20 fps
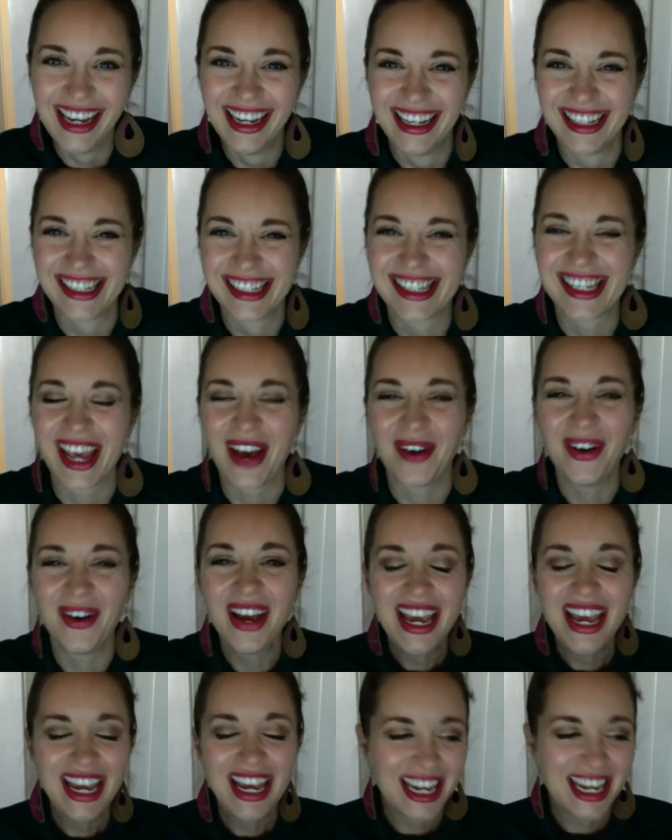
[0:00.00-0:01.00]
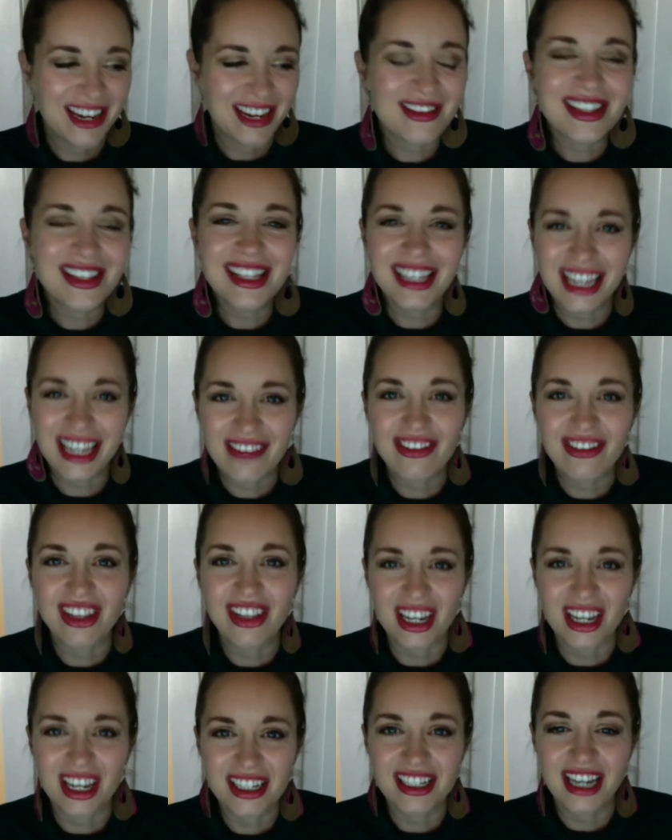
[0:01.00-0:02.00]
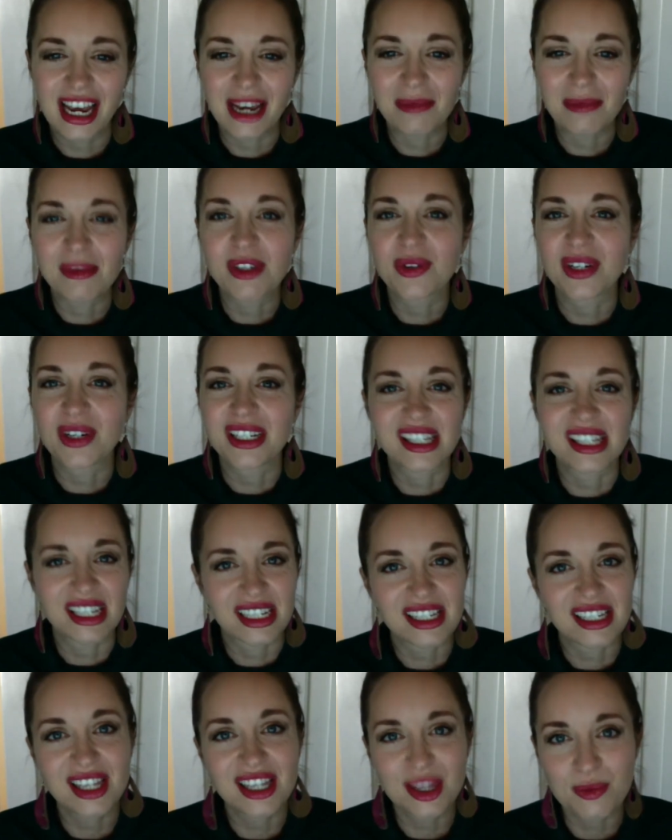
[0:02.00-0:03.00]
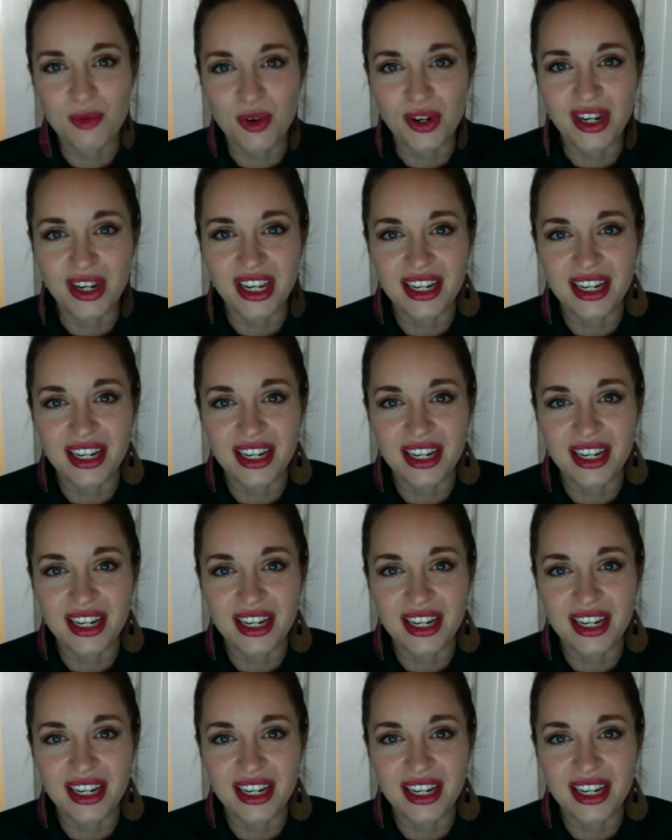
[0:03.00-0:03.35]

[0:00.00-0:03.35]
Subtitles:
So he would leave a lot of times around 6 in the morning,